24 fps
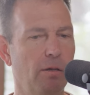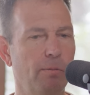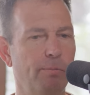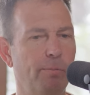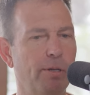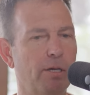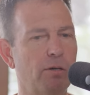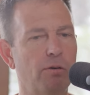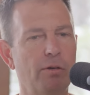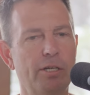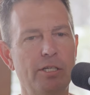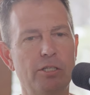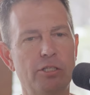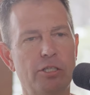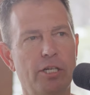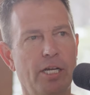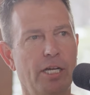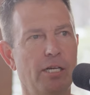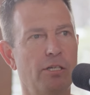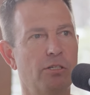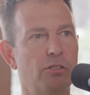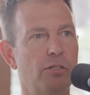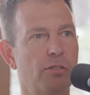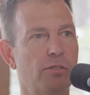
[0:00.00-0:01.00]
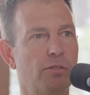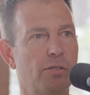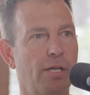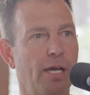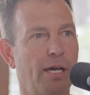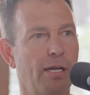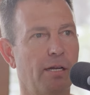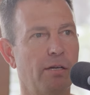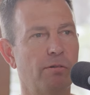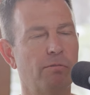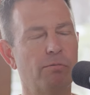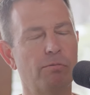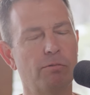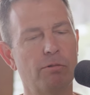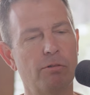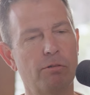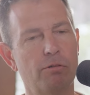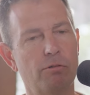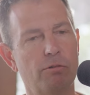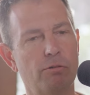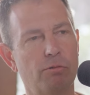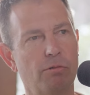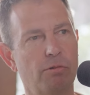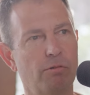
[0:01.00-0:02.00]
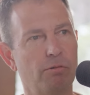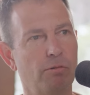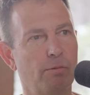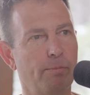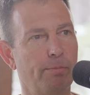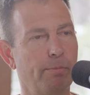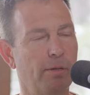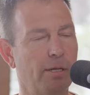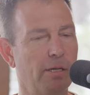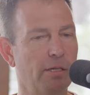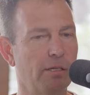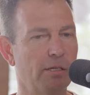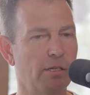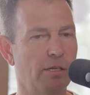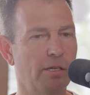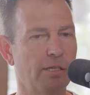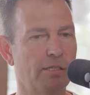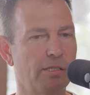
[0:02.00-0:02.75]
Bitcoin changes that. It, it,